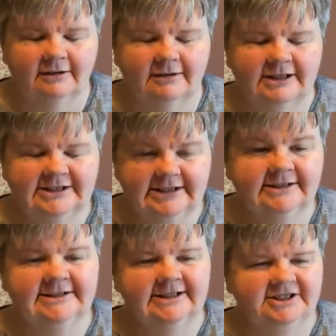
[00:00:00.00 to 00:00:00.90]
Knitting
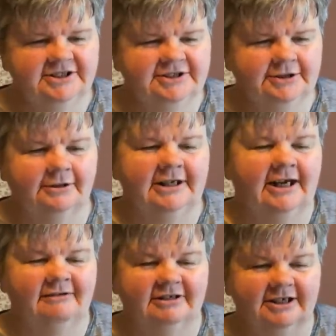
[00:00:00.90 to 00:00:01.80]
and Stitching Show in
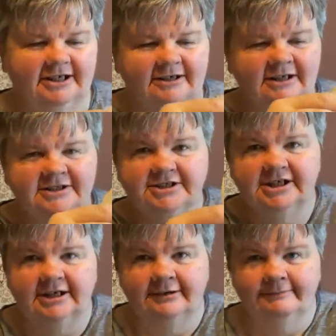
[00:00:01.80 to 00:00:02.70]
Harrogate last
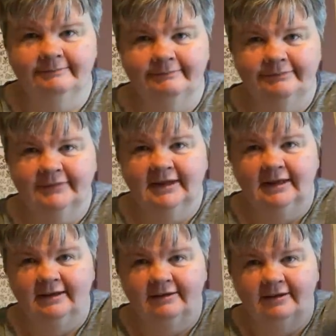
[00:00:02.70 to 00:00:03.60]
year.
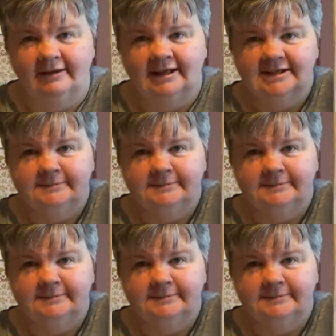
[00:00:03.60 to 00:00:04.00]
And that's